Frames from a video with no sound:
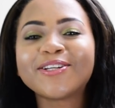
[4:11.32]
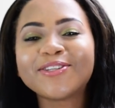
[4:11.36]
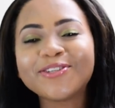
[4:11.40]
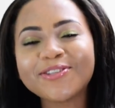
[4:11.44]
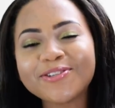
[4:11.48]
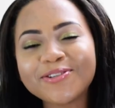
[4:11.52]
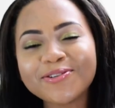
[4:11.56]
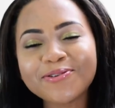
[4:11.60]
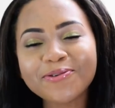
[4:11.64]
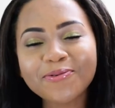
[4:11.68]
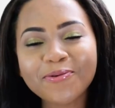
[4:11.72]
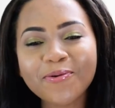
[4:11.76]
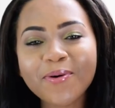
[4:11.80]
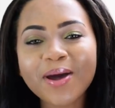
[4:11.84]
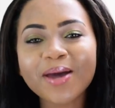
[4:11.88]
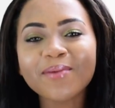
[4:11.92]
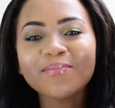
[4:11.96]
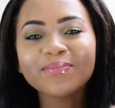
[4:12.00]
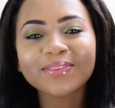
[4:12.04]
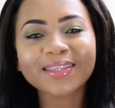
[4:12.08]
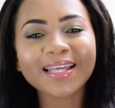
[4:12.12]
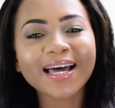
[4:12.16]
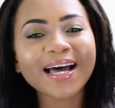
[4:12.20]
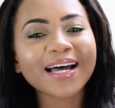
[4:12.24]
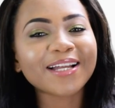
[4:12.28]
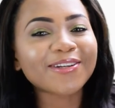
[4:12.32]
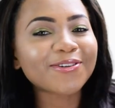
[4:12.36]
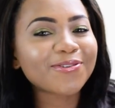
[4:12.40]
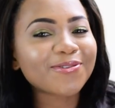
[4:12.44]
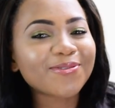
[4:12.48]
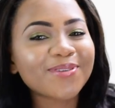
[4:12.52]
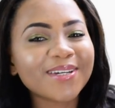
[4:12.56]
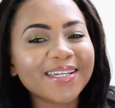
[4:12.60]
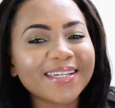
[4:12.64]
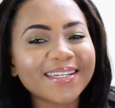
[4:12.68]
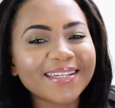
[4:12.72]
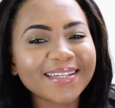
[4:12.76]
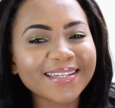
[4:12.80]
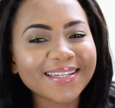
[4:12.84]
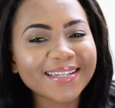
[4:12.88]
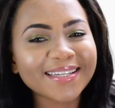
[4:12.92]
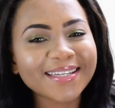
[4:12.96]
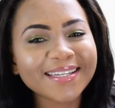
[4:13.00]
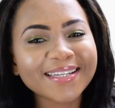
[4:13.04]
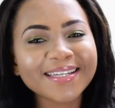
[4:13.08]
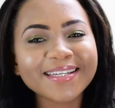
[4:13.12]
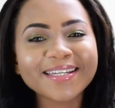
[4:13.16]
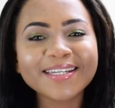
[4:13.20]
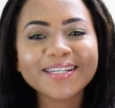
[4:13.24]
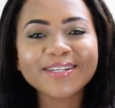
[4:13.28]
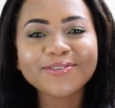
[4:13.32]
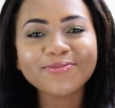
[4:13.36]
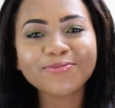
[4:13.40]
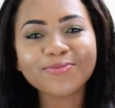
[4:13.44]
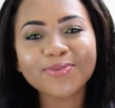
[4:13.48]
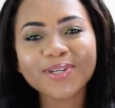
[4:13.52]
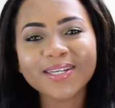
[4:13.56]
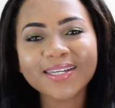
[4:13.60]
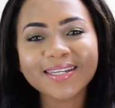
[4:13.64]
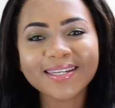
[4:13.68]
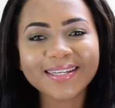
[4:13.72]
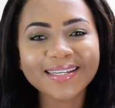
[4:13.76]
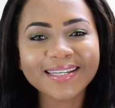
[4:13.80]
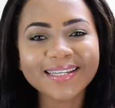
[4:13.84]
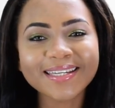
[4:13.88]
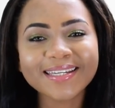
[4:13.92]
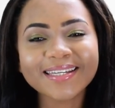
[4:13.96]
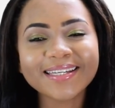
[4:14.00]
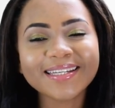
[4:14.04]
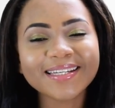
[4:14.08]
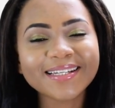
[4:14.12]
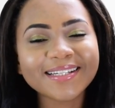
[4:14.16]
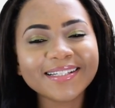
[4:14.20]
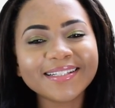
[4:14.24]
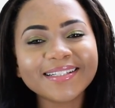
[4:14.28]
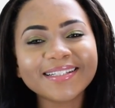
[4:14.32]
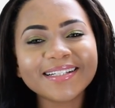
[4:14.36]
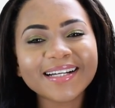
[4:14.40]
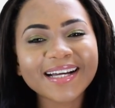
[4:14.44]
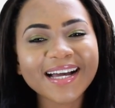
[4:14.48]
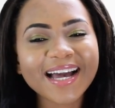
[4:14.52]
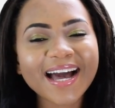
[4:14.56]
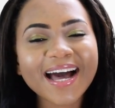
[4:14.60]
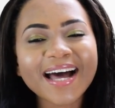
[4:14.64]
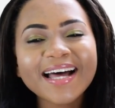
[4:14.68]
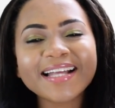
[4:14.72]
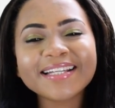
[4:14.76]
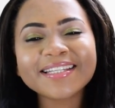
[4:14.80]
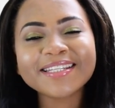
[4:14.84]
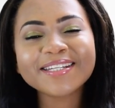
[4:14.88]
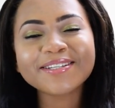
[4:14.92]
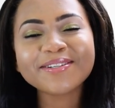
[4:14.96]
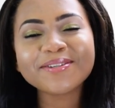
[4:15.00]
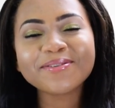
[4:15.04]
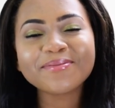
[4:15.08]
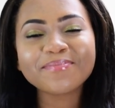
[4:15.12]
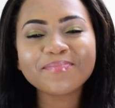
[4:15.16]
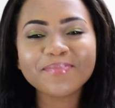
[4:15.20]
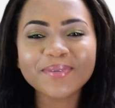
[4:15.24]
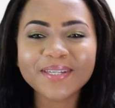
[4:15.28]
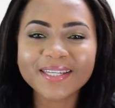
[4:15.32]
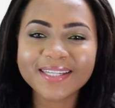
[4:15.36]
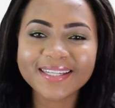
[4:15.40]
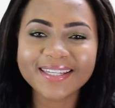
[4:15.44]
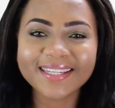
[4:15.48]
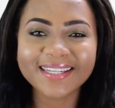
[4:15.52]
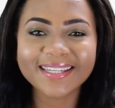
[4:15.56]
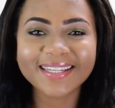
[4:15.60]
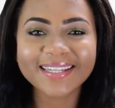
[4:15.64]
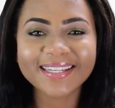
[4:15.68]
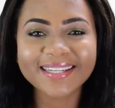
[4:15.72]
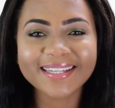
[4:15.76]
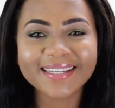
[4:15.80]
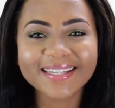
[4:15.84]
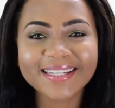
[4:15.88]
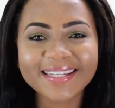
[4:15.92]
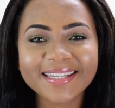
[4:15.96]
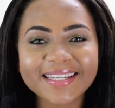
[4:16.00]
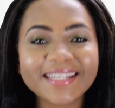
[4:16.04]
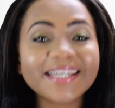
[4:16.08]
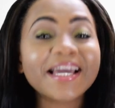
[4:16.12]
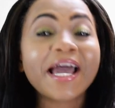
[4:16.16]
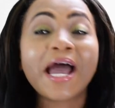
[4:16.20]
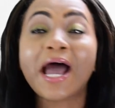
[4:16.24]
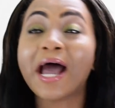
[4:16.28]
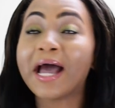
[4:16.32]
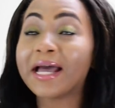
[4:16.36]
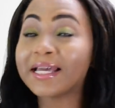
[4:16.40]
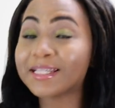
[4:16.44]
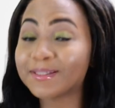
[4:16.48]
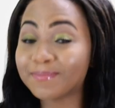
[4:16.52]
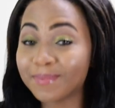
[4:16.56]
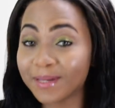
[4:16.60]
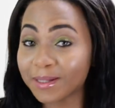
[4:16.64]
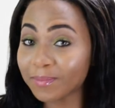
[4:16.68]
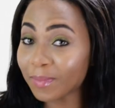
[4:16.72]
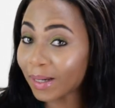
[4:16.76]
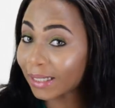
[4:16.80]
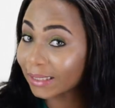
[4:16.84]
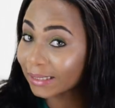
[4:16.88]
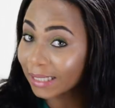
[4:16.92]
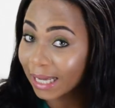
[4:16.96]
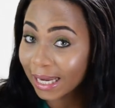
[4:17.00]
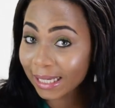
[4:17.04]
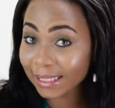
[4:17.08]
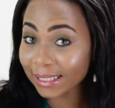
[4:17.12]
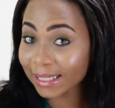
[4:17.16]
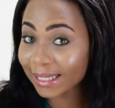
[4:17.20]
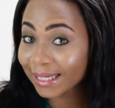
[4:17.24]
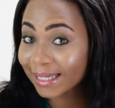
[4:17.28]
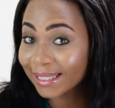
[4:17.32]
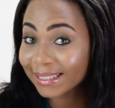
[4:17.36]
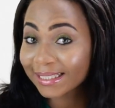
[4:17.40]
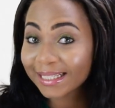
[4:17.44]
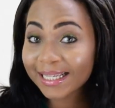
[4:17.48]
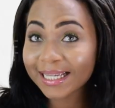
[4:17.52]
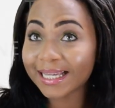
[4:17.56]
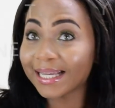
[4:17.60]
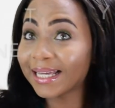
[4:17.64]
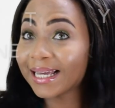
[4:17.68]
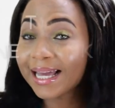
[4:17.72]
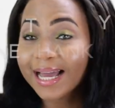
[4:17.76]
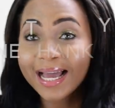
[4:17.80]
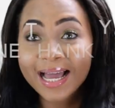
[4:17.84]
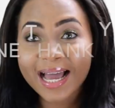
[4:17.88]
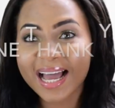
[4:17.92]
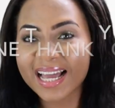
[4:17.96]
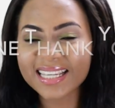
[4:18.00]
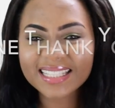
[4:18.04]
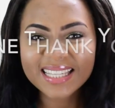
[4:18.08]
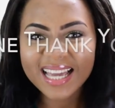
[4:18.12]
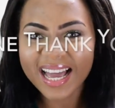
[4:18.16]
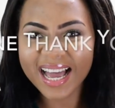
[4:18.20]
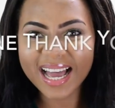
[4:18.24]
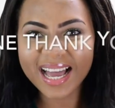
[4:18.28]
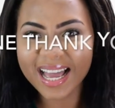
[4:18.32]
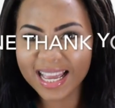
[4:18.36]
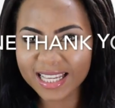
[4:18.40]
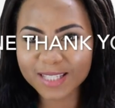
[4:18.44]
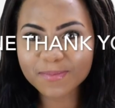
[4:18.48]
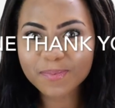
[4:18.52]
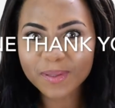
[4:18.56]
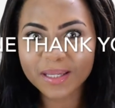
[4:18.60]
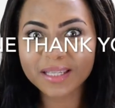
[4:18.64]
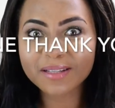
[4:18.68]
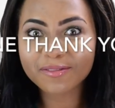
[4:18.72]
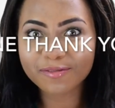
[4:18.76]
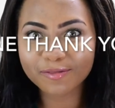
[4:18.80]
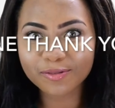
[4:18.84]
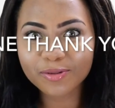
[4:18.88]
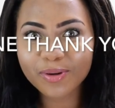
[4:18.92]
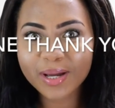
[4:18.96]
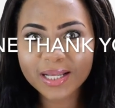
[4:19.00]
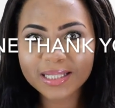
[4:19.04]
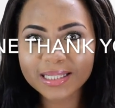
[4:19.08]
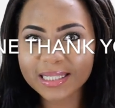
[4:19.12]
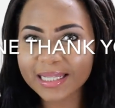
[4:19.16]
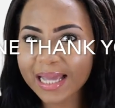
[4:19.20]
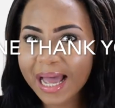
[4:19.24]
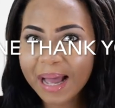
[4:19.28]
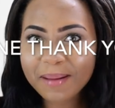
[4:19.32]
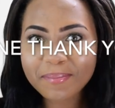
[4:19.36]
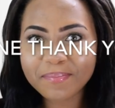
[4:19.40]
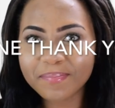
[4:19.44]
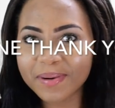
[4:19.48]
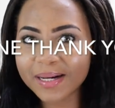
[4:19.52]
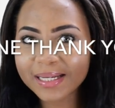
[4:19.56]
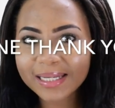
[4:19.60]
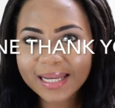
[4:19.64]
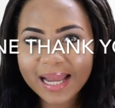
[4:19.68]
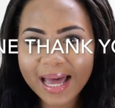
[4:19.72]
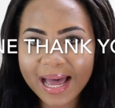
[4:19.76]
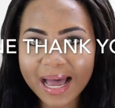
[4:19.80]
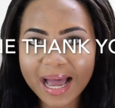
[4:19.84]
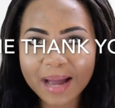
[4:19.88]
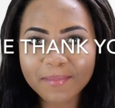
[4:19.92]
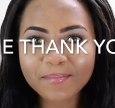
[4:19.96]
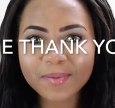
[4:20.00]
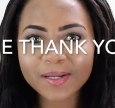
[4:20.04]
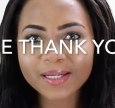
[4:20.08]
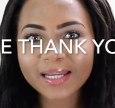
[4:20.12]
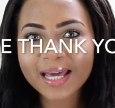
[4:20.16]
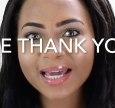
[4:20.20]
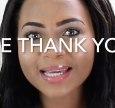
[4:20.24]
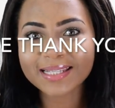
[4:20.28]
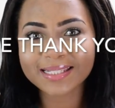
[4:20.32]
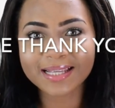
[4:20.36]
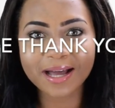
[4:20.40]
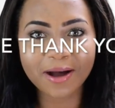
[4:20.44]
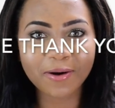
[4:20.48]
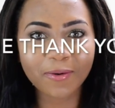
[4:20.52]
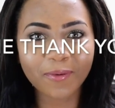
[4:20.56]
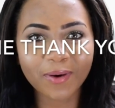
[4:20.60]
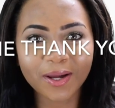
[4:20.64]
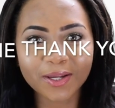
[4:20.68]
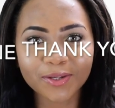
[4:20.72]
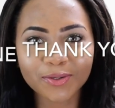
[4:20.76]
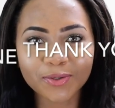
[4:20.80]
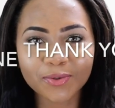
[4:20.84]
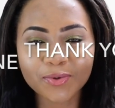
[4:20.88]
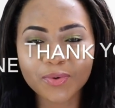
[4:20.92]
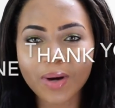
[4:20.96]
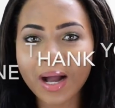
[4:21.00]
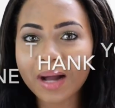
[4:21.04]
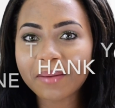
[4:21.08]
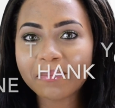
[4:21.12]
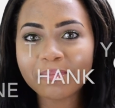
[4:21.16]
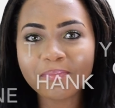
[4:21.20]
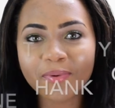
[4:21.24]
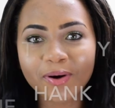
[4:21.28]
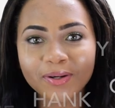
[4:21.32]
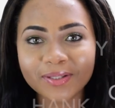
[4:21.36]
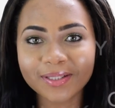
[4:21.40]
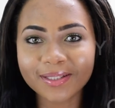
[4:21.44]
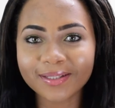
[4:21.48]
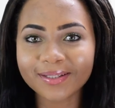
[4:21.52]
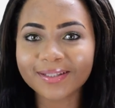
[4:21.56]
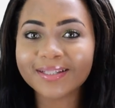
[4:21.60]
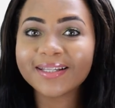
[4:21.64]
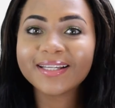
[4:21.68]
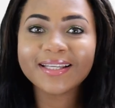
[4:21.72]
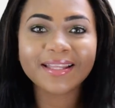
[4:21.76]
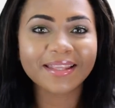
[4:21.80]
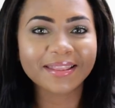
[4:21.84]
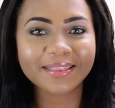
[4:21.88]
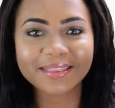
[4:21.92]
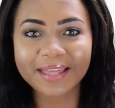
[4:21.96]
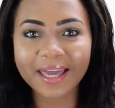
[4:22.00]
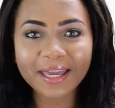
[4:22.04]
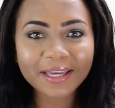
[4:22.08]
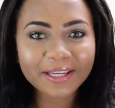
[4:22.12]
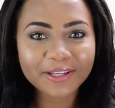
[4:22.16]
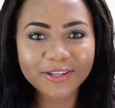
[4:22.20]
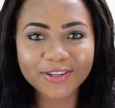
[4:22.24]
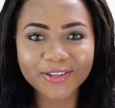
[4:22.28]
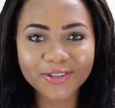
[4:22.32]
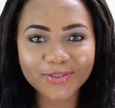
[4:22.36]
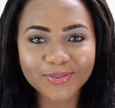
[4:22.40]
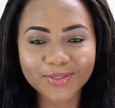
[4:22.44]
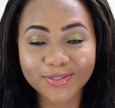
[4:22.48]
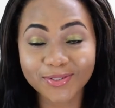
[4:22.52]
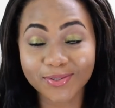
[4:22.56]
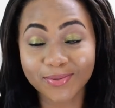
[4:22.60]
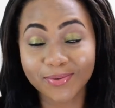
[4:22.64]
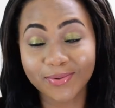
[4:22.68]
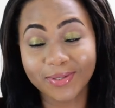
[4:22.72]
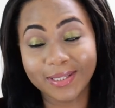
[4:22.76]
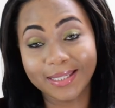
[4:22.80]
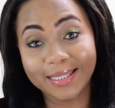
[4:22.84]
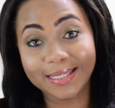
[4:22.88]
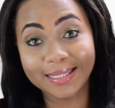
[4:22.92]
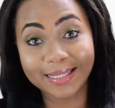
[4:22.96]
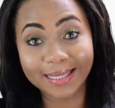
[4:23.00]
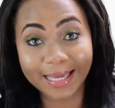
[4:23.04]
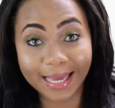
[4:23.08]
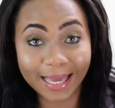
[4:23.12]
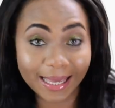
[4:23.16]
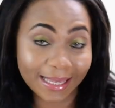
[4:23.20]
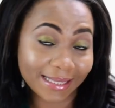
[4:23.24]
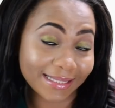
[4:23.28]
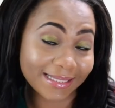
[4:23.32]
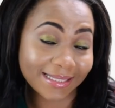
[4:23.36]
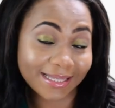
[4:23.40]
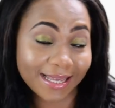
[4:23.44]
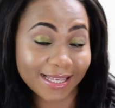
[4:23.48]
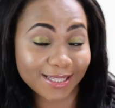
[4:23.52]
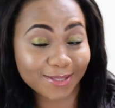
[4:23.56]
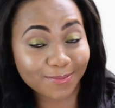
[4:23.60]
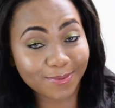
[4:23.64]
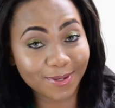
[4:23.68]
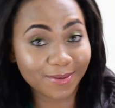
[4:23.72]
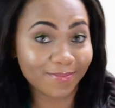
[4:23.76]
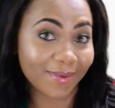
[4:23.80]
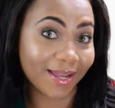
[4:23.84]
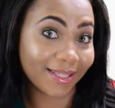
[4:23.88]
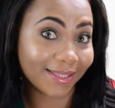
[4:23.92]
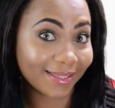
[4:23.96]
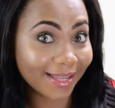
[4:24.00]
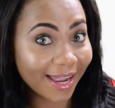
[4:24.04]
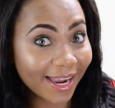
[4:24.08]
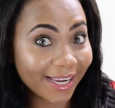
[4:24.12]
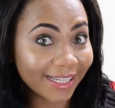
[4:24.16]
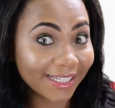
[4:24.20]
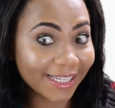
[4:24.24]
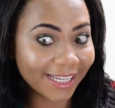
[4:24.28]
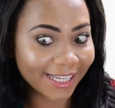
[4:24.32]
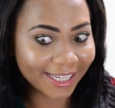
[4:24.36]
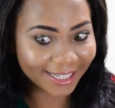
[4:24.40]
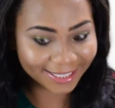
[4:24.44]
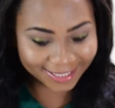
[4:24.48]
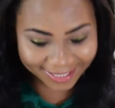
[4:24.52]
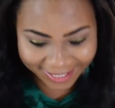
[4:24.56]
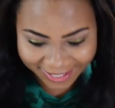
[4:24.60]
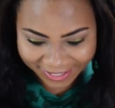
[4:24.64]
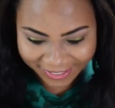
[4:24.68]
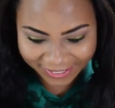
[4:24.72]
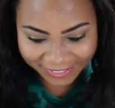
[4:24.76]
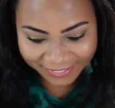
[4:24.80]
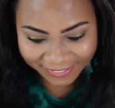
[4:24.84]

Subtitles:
I speak my dialect. Yeah, I speak it fluently. Abela, Abela is how are you? Abona, thank you. So yes, I speak my dialect.